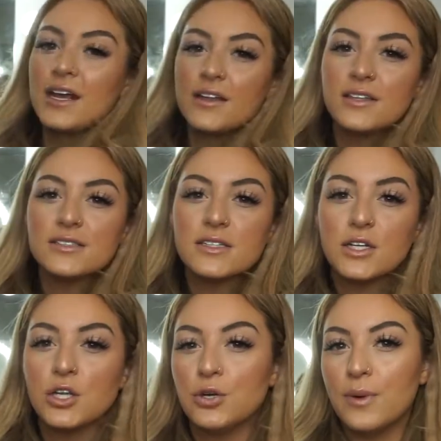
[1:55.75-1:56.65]
I got this in
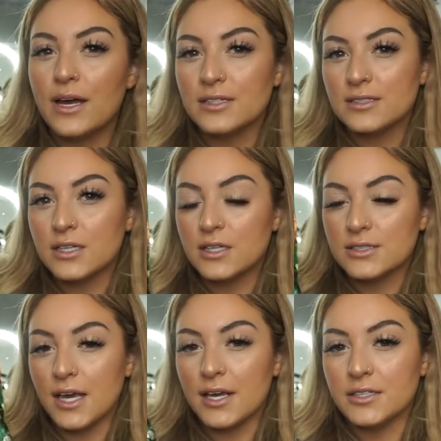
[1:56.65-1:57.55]
a US
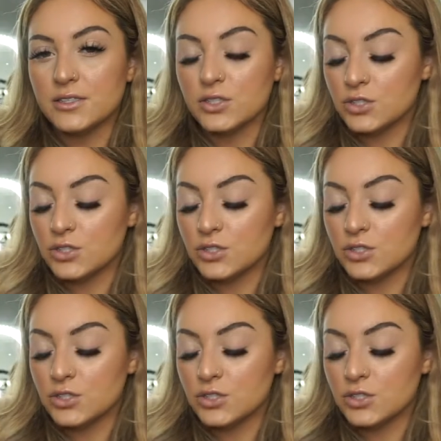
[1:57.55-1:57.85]
size